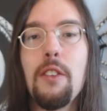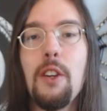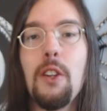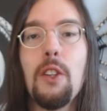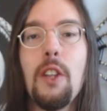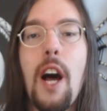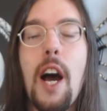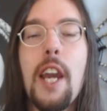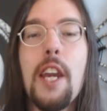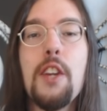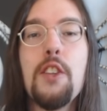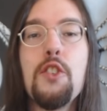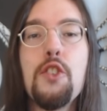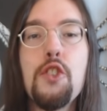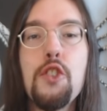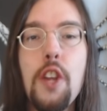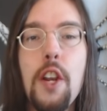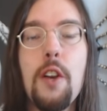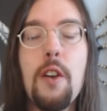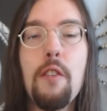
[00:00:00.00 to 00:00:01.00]
the
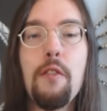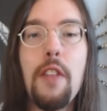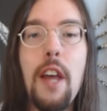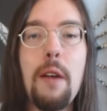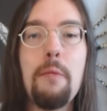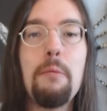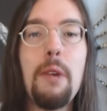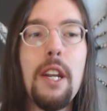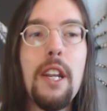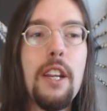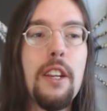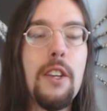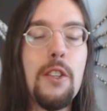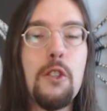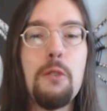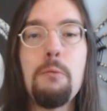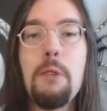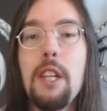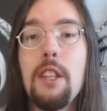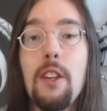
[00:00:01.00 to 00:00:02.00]
lion's share of that money
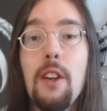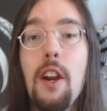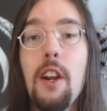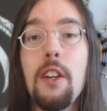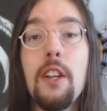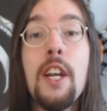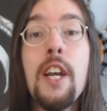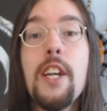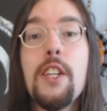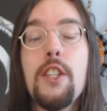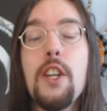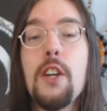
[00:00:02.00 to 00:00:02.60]
doesn't mean there aren't